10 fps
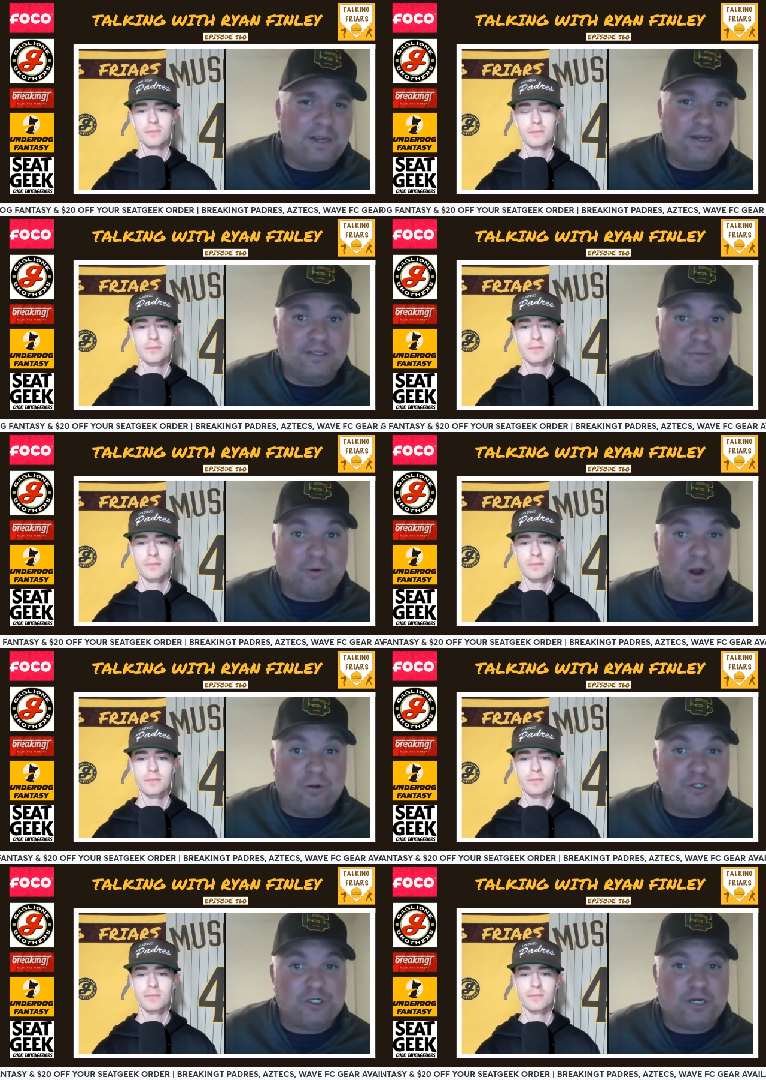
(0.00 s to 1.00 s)
Speaker 1: in his
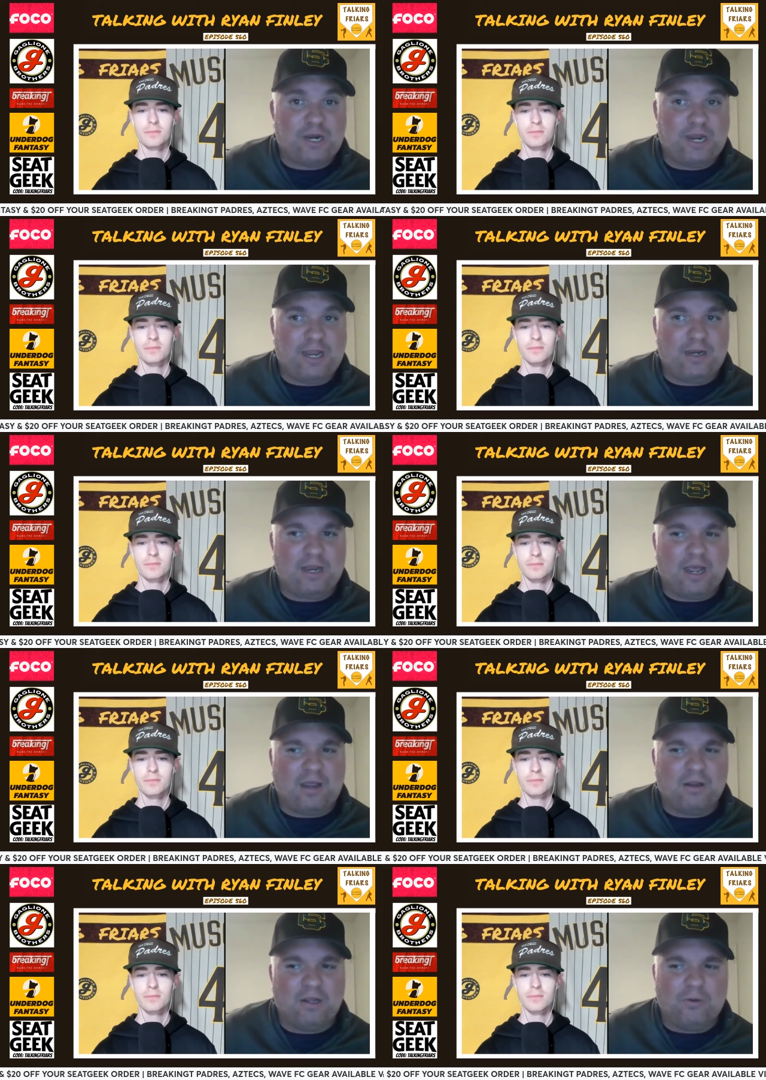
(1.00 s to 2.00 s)
approach, and uh,
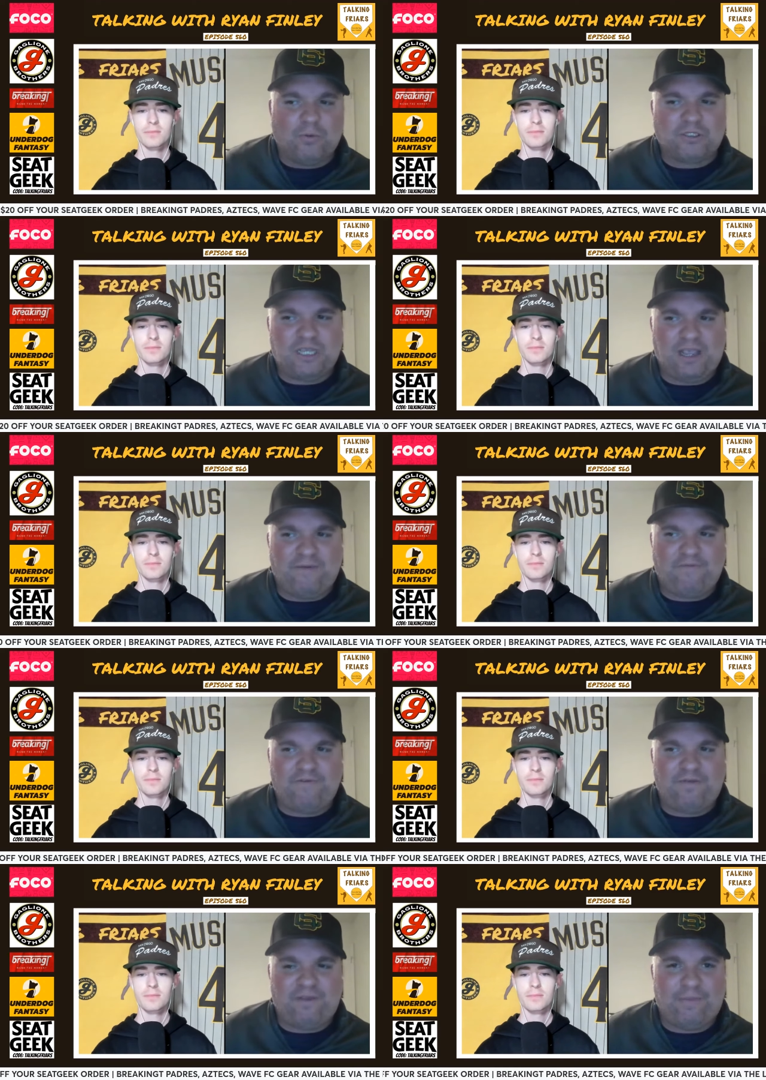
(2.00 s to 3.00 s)
we'll see if
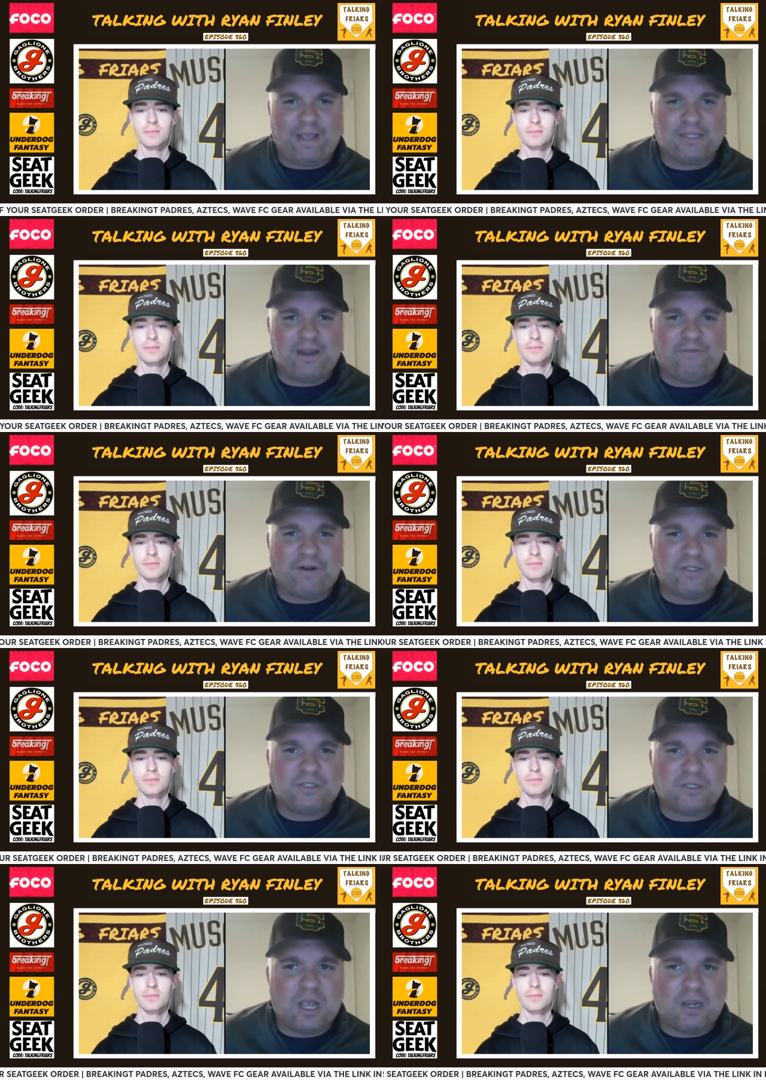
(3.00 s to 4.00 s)
if he makes a
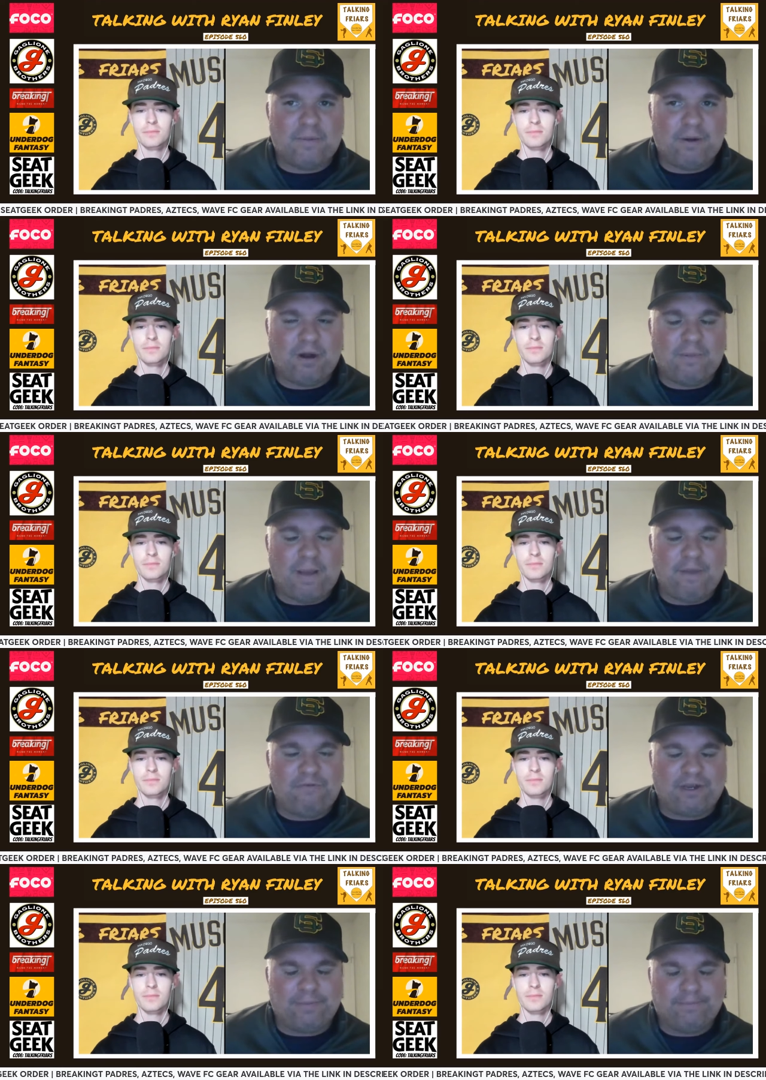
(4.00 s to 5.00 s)
difference uh, compared to Bob
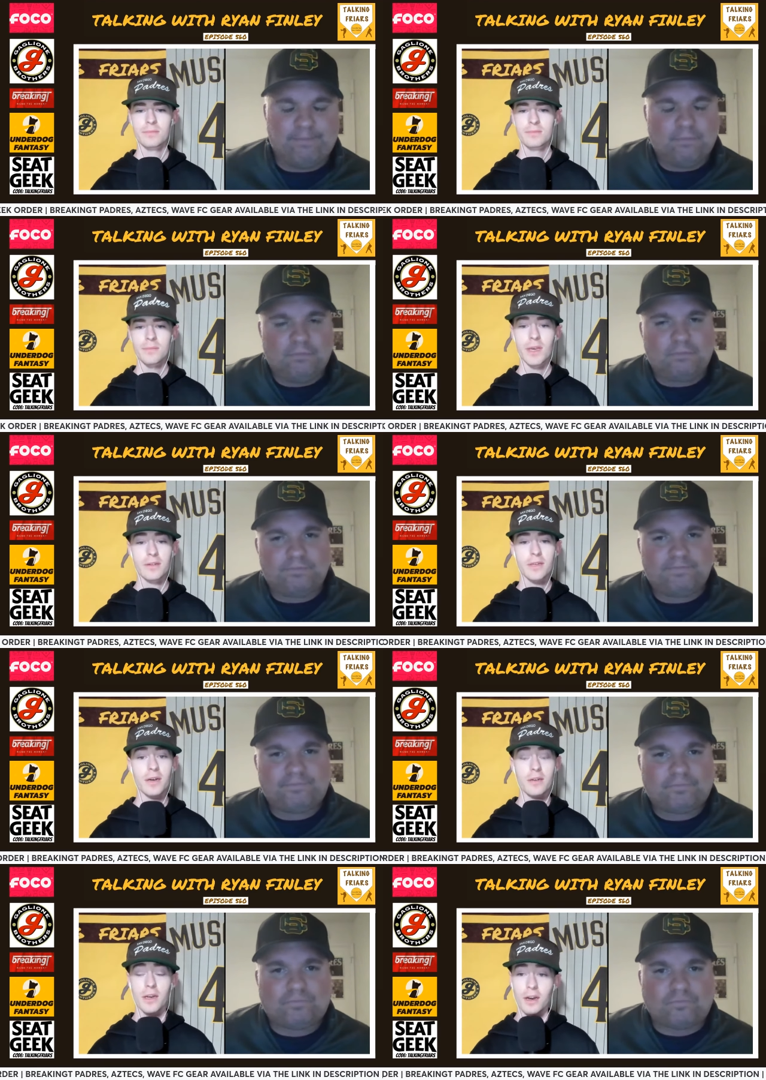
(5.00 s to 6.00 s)
Melvin.
Speaker 2: Yeah.
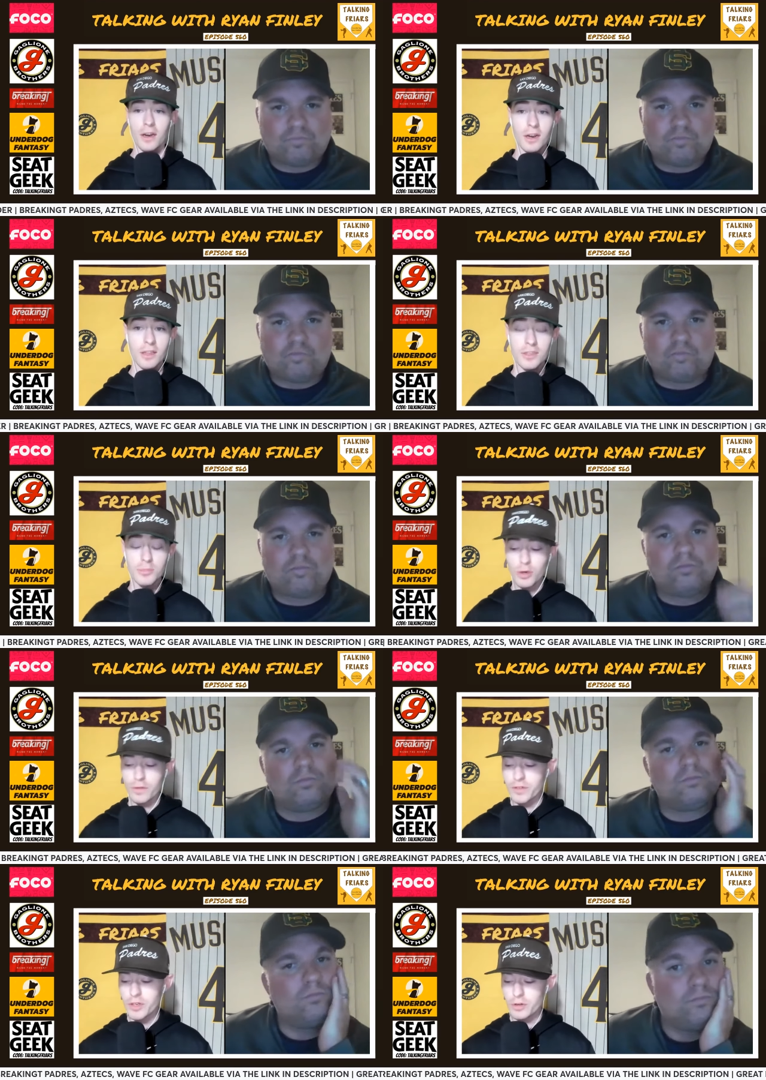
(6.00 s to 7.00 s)
All right. Let's move
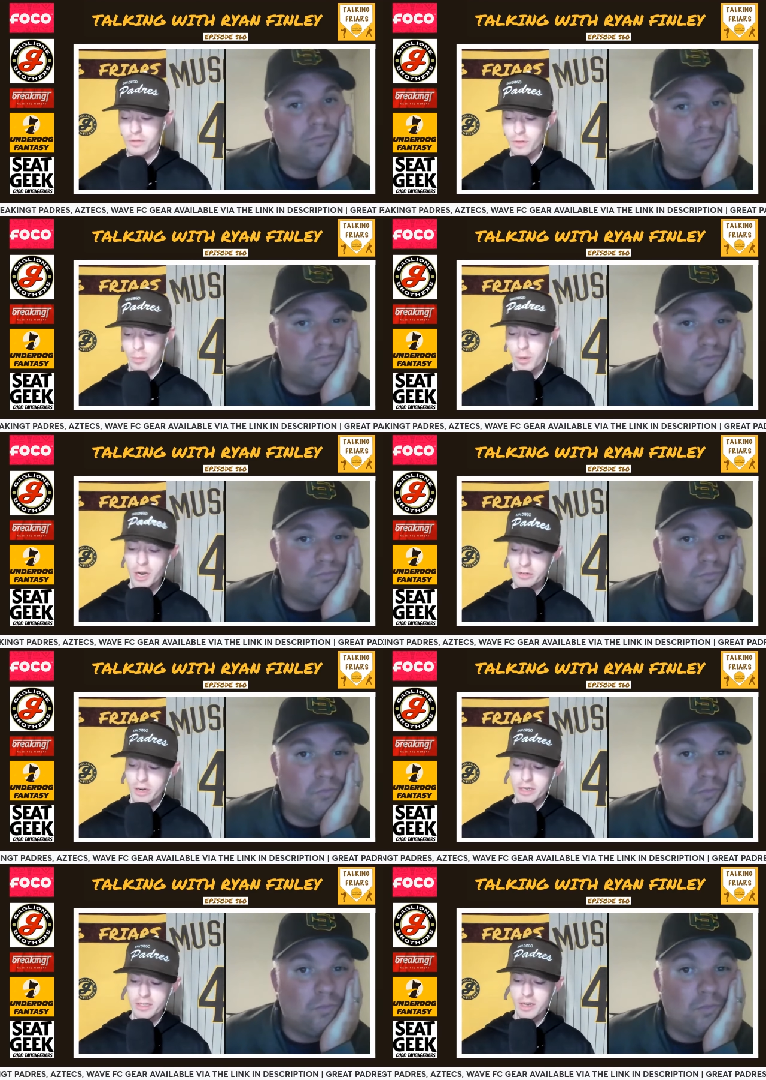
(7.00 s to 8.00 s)
to from the
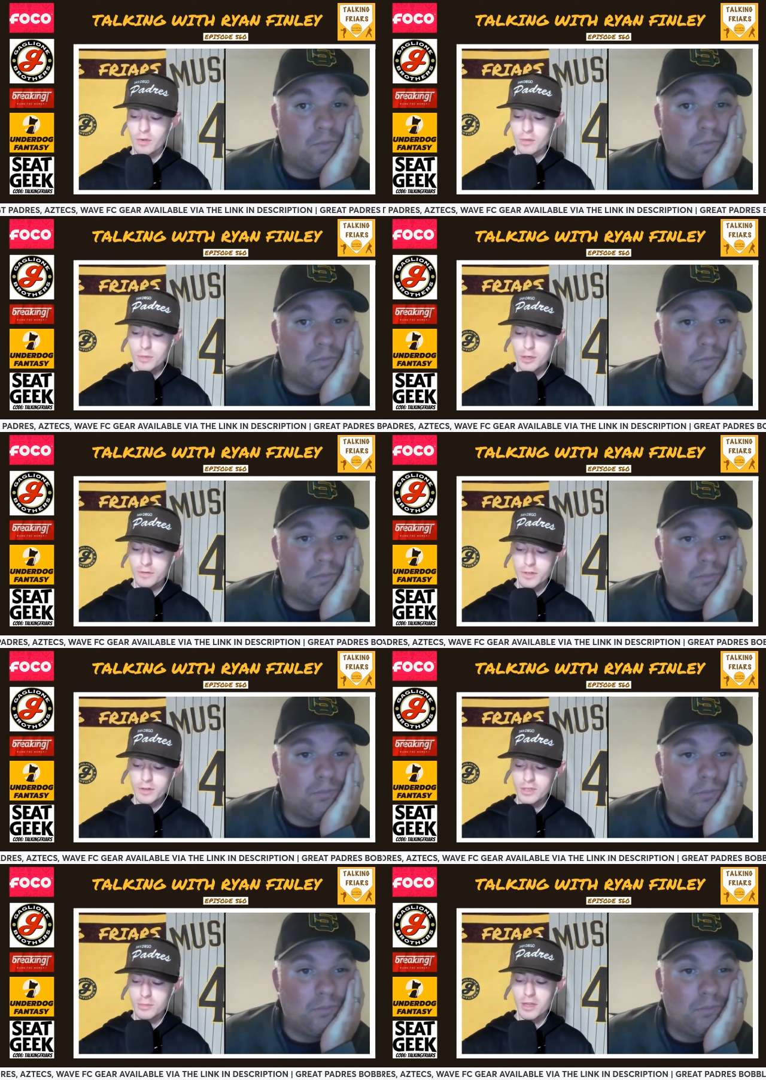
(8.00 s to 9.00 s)
Padres. I want to move to
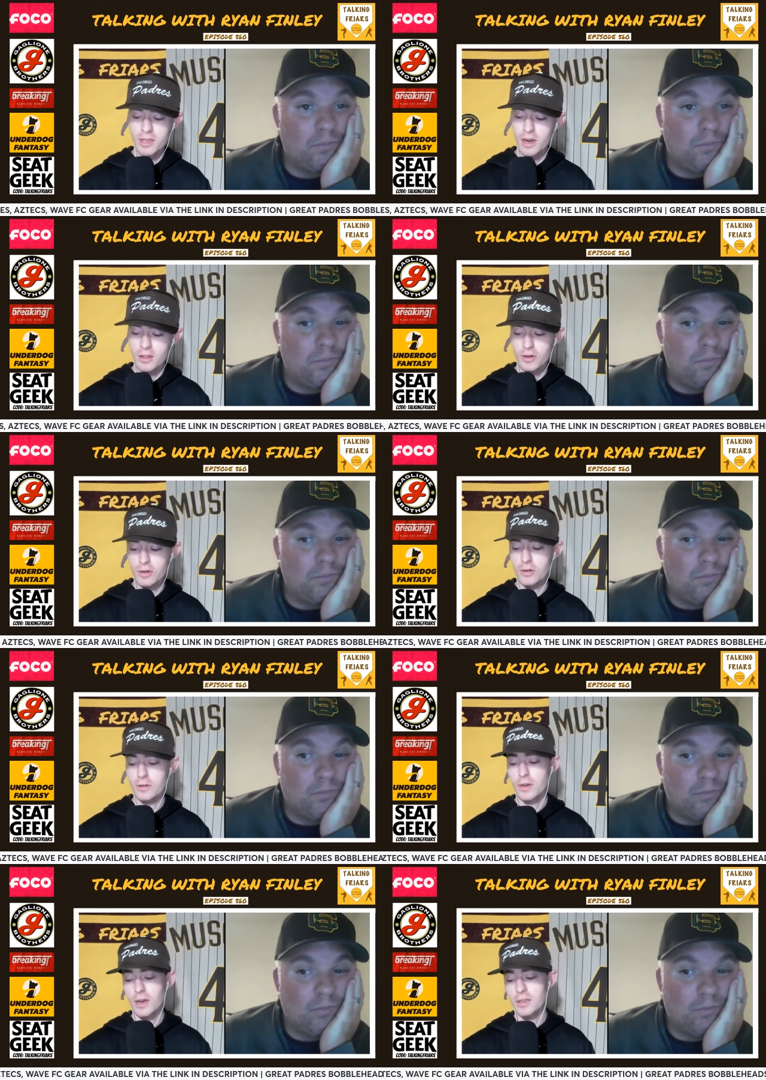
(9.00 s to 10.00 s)
some of the other
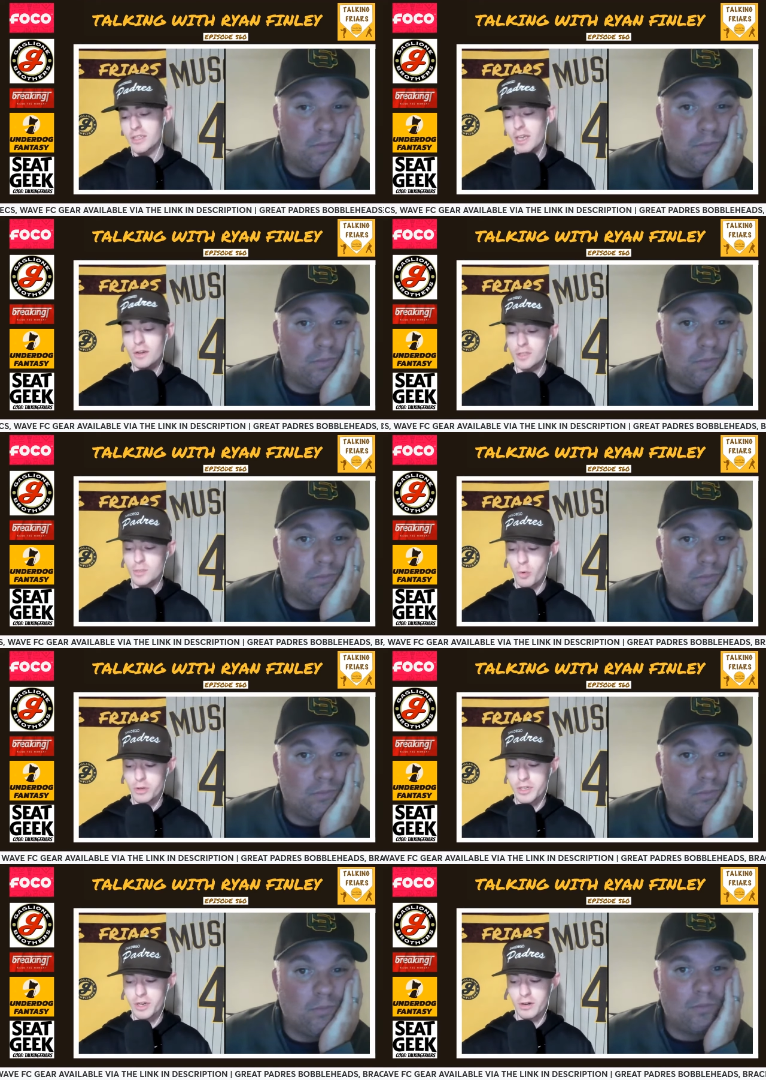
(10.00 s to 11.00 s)
uh, San Diego sports
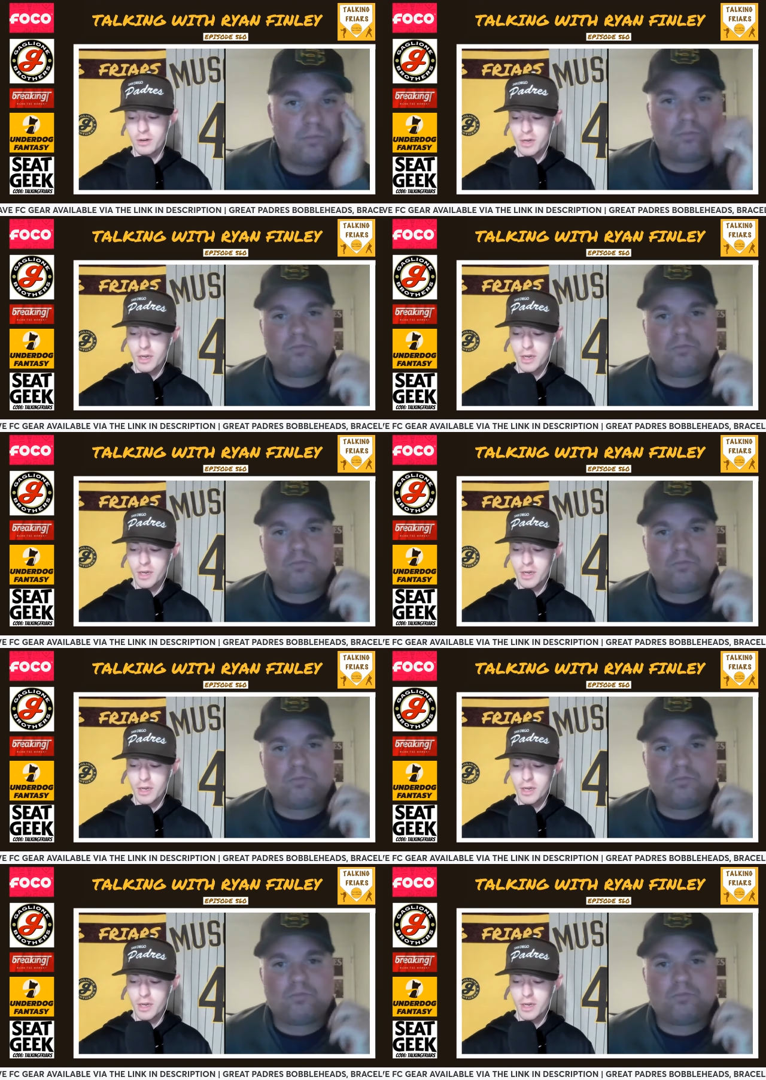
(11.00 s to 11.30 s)
here.